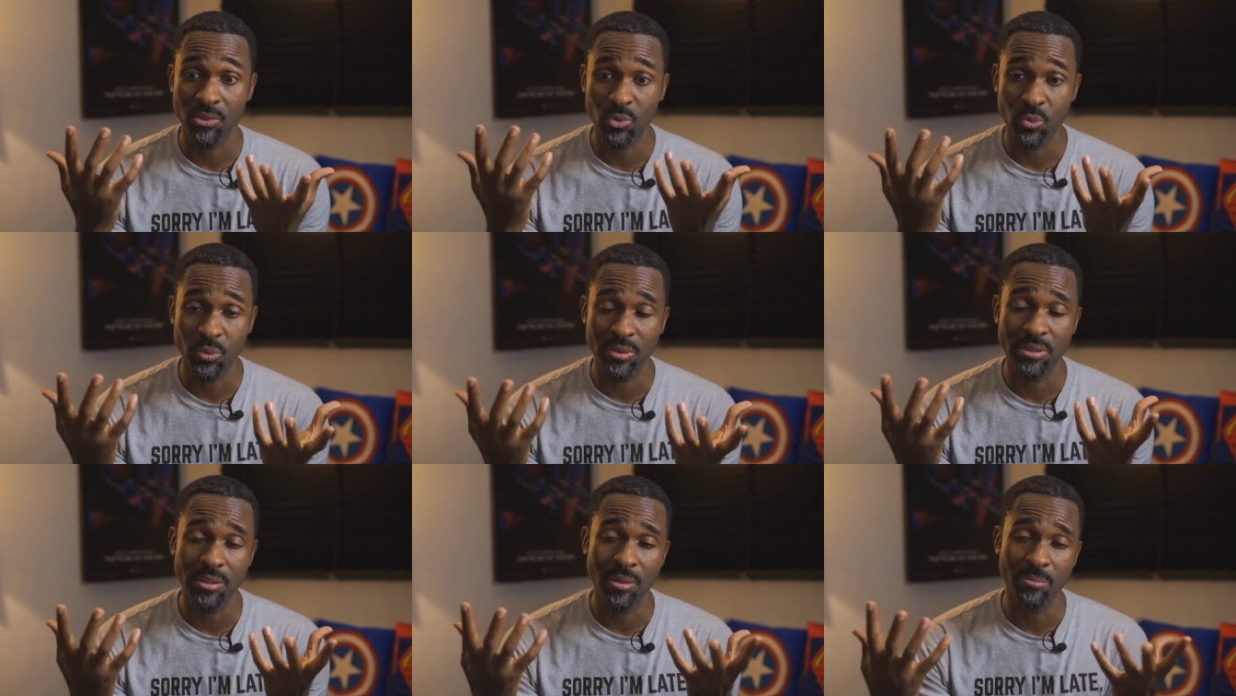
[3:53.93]
to
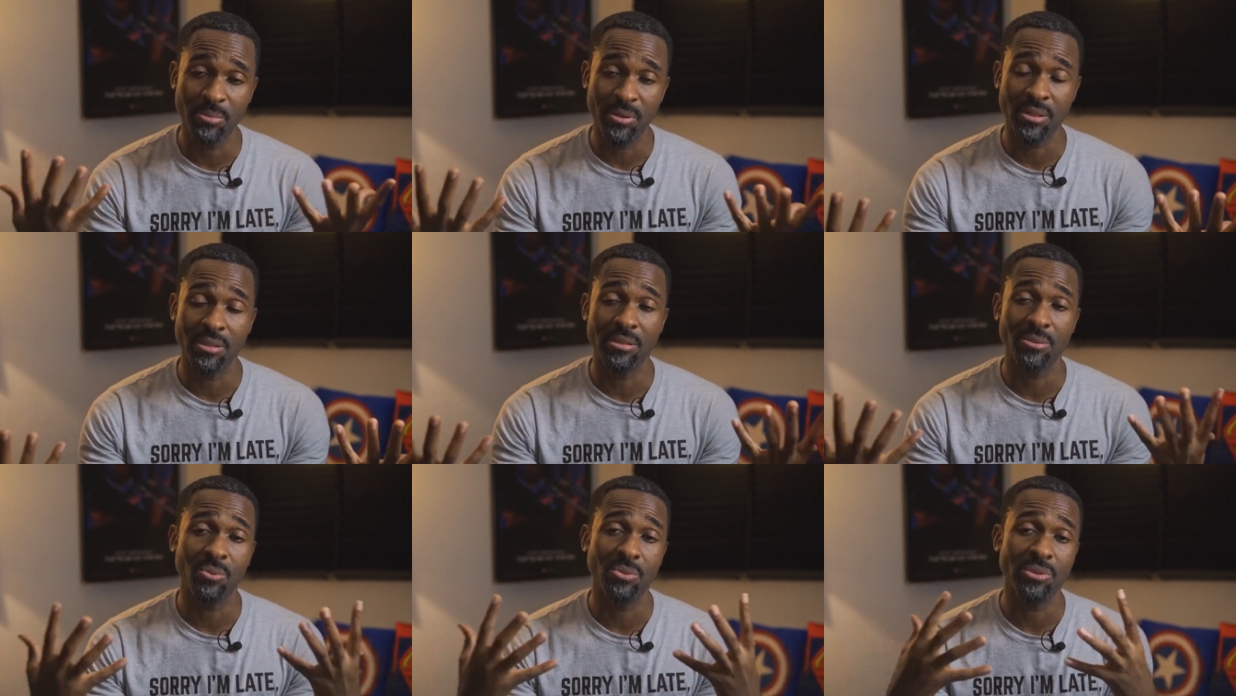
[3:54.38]
switch it up
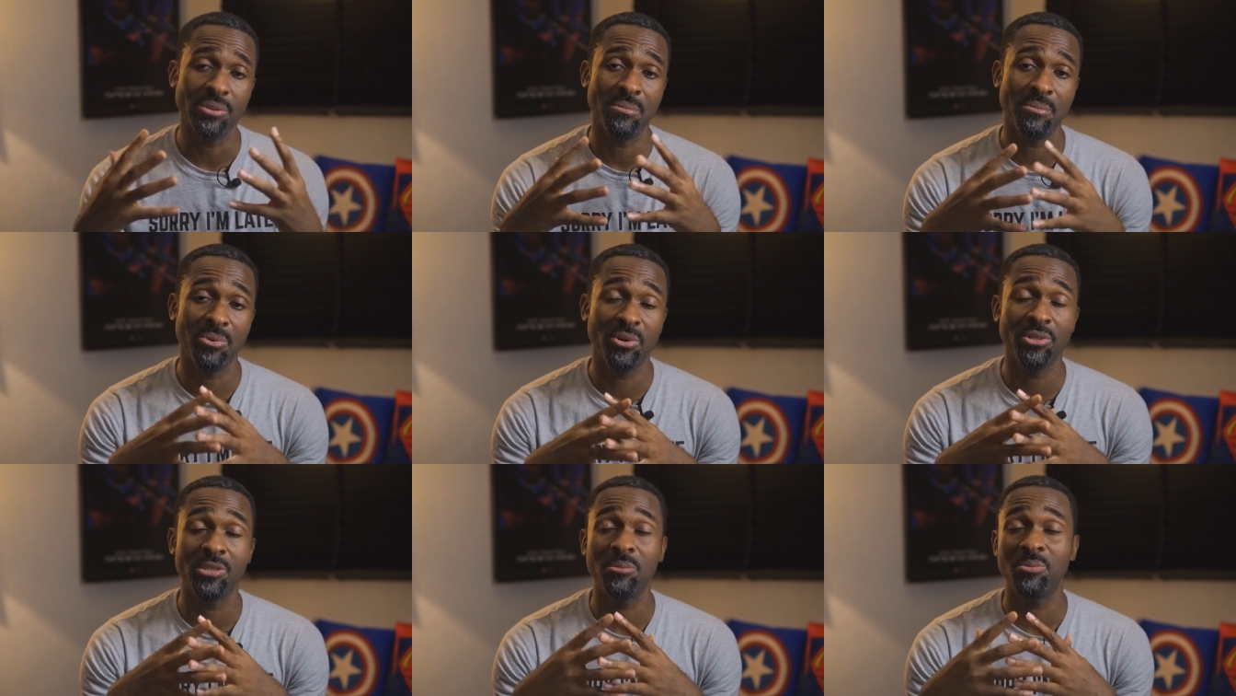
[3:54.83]
because it was a
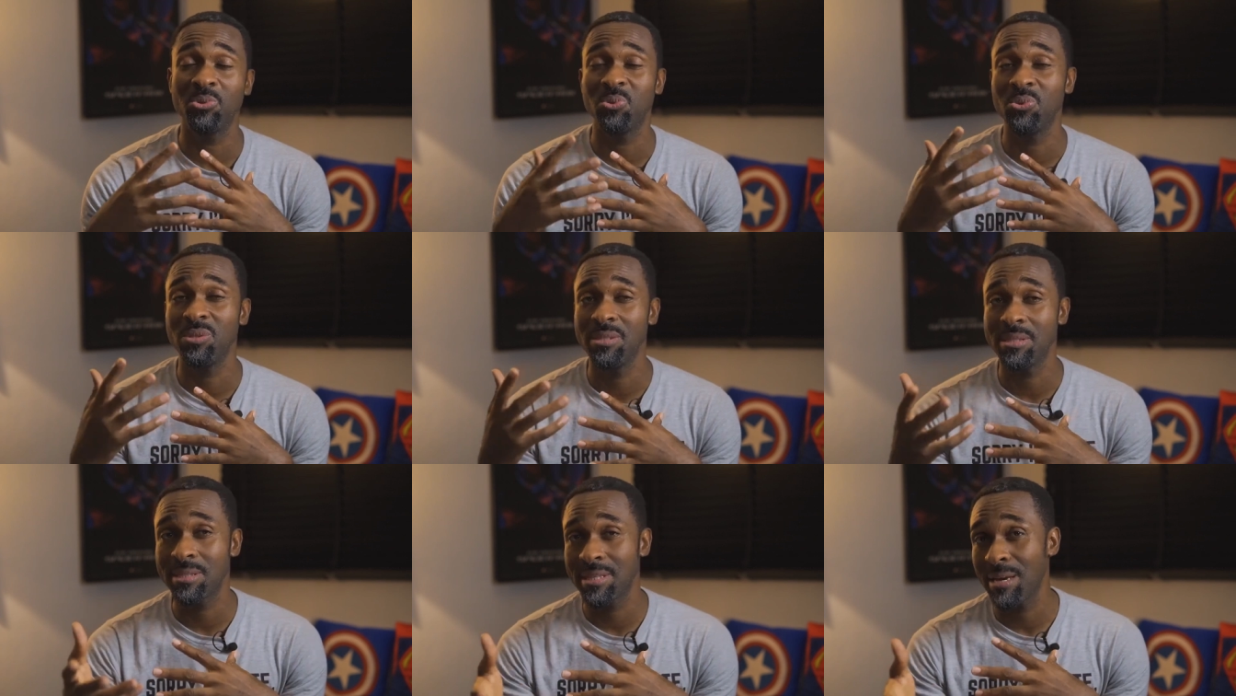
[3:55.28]
merger
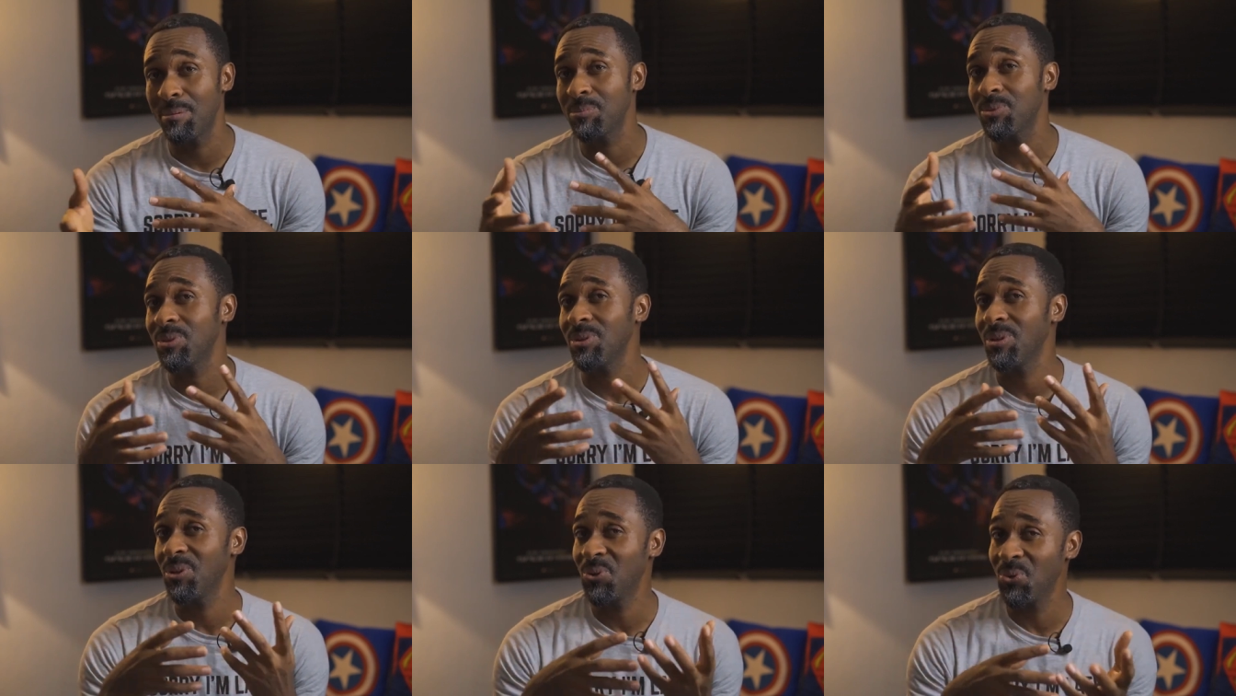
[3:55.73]
between
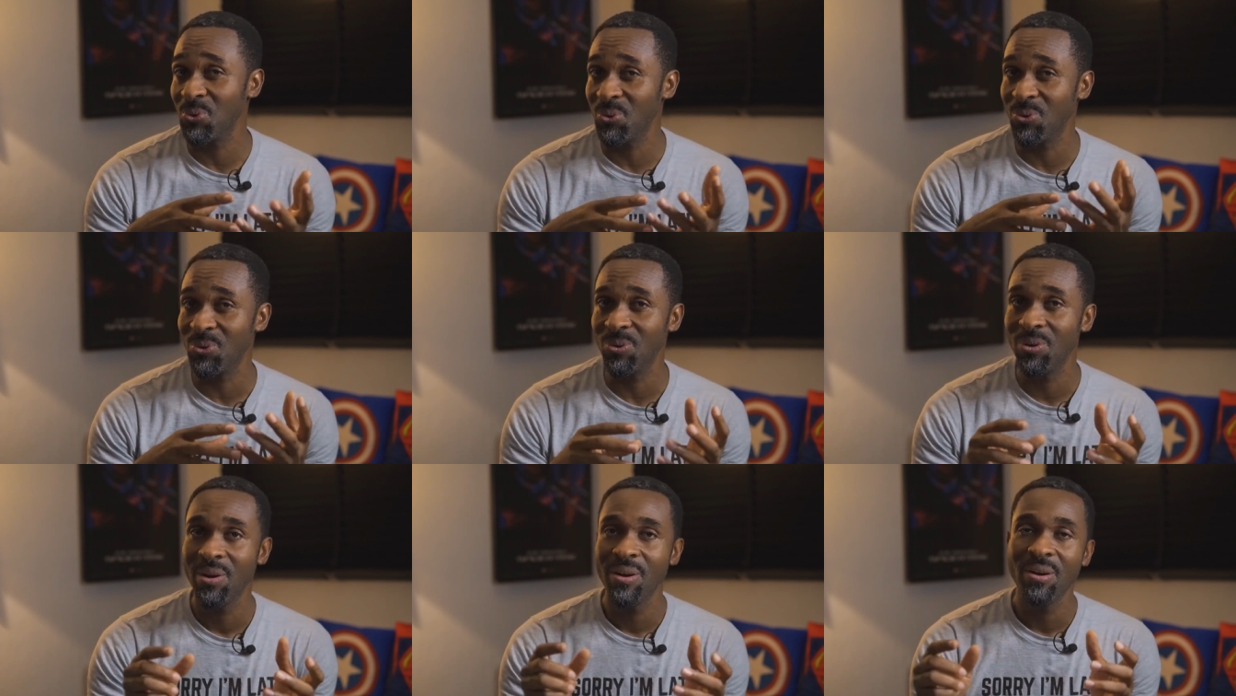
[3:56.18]
Samsung and
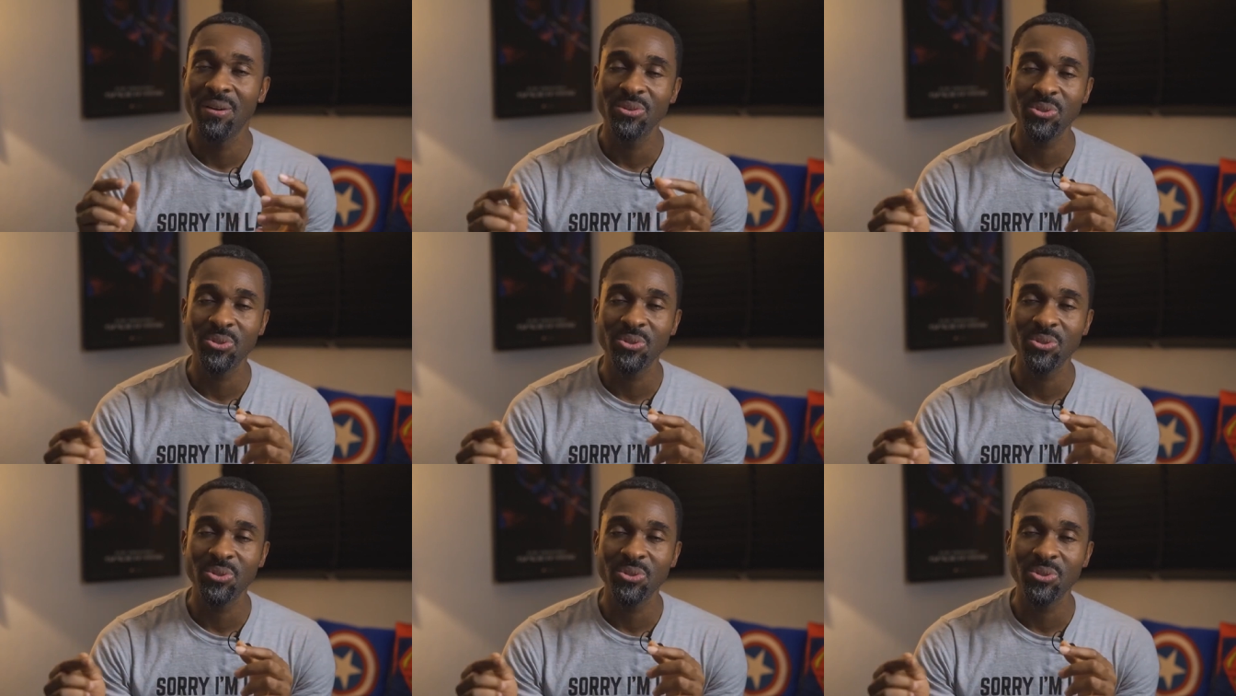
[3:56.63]
Google,